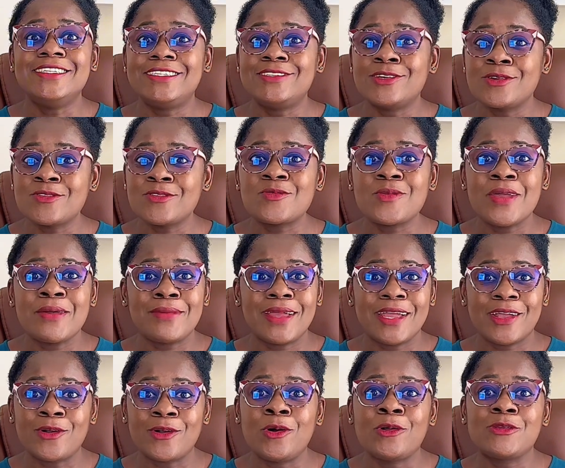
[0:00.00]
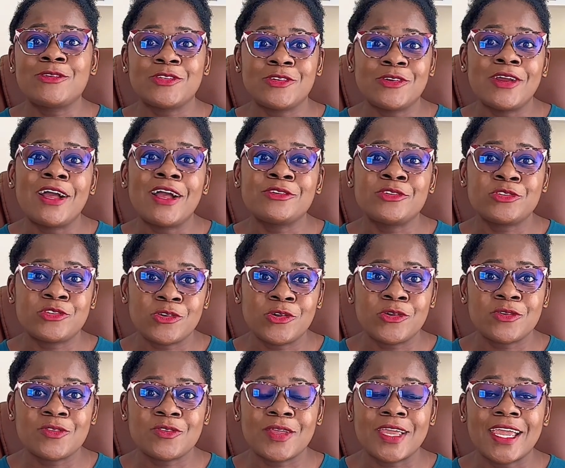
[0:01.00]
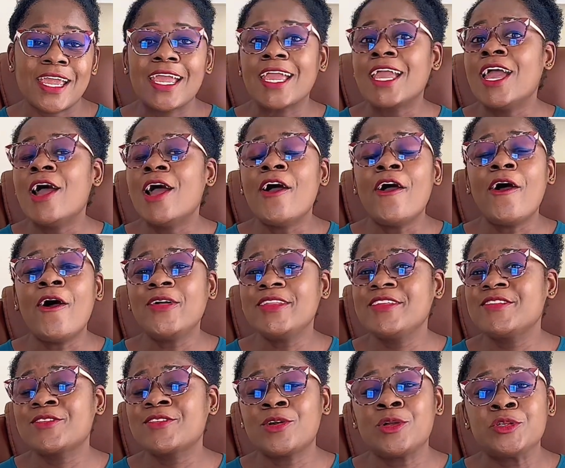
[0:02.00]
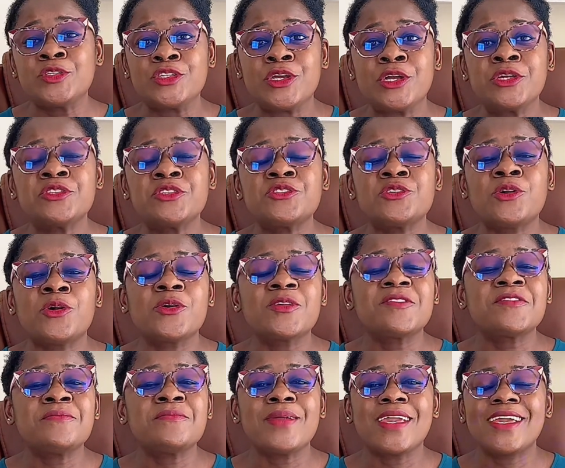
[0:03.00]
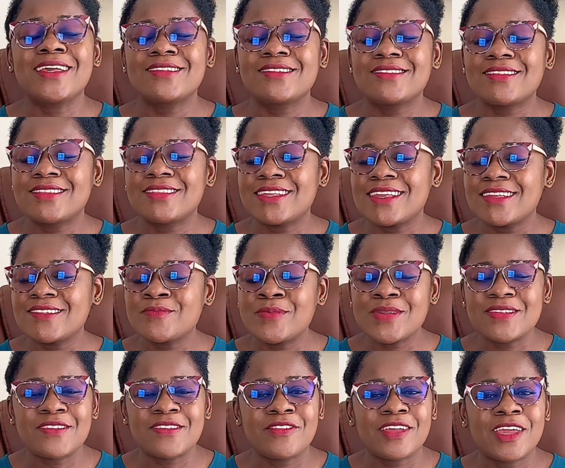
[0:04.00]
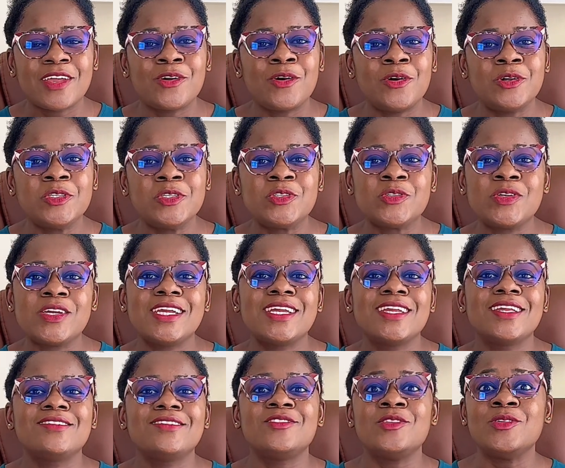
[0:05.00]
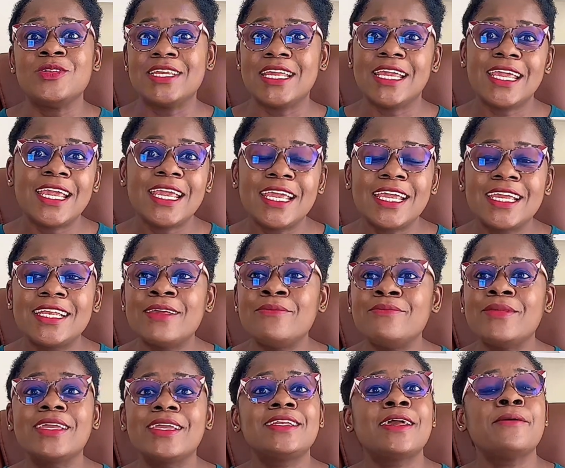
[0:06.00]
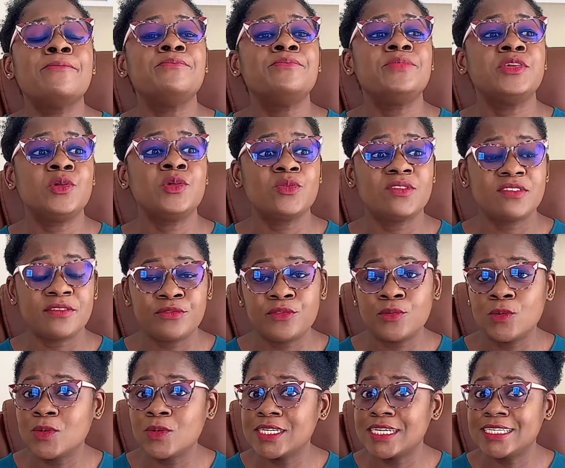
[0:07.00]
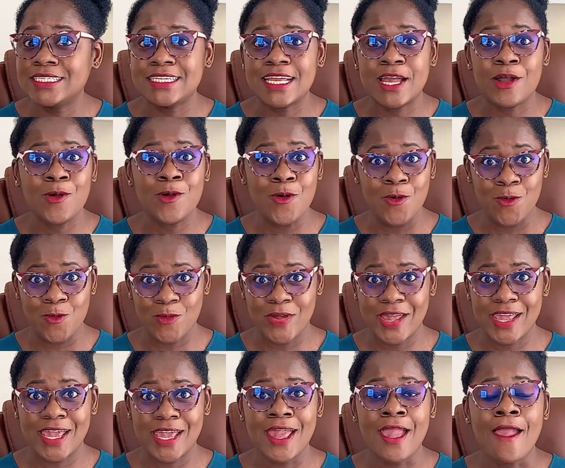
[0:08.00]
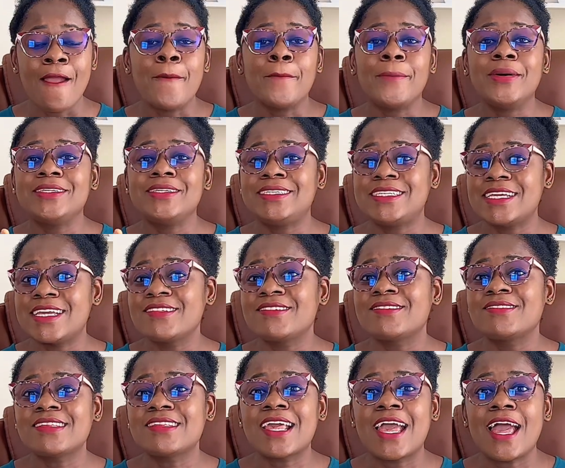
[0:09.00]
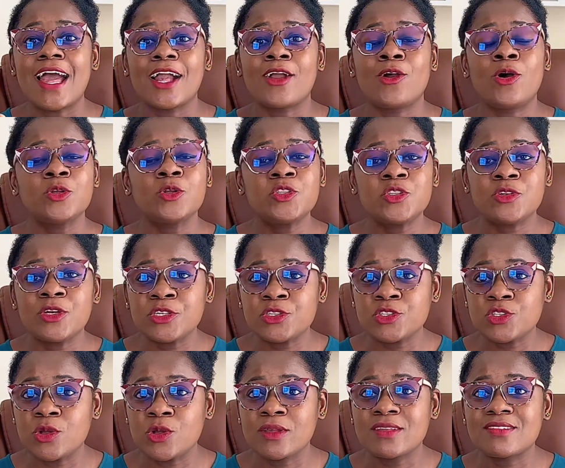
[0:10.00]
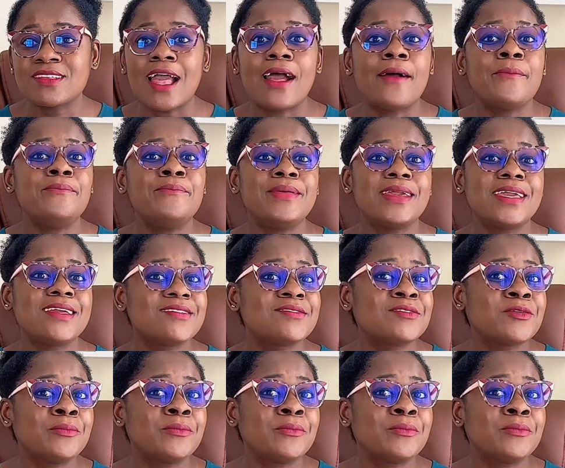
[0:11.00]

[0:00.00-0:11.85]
those were my cultural shocks. Okay, all these cultural shocks makes these specific countries unique. They make them beautiful in their own way, but these cultural shocks are based on